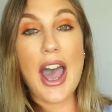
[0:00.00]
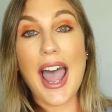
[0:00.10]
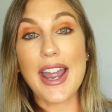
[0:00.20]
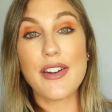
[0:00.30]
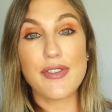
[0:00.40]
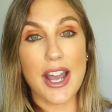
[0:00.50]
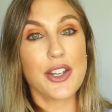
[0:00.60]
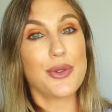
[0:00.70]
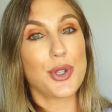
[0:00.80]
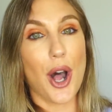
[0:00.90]
I have not
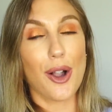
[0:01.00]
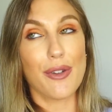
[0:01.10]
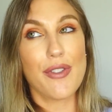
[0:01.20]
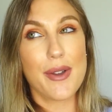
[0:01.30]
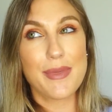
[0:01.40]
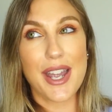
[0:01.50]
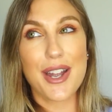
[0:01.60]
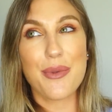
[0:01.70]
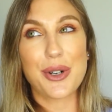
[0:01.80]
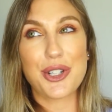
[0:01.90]
used all of them
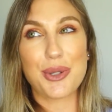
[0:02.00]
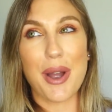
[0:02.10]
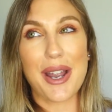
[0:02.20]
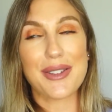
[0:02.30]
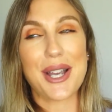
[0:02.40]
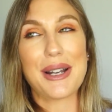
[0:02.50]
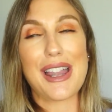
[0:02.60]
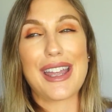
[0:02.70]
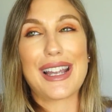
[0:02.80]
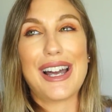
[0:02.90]
yet, which is why I was kind of
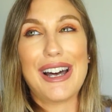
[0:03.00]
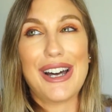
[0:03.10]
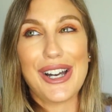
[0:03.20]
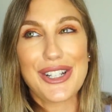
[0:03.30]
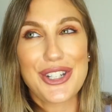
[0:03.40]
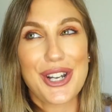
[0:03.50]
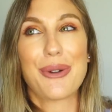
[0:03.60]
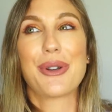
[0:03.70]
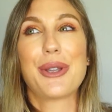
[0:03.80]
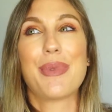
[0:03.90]
like, ah, should I
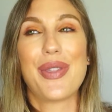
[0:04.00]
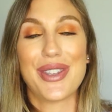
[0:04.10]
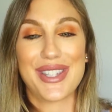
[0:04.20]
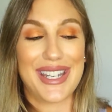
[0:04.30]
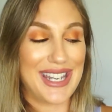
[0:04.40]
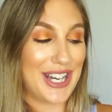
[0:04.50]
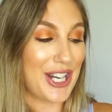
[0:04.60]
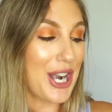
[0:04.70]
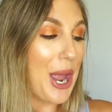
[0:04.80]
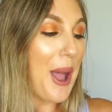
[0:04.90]
really put this in
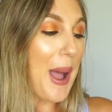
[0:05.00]
here?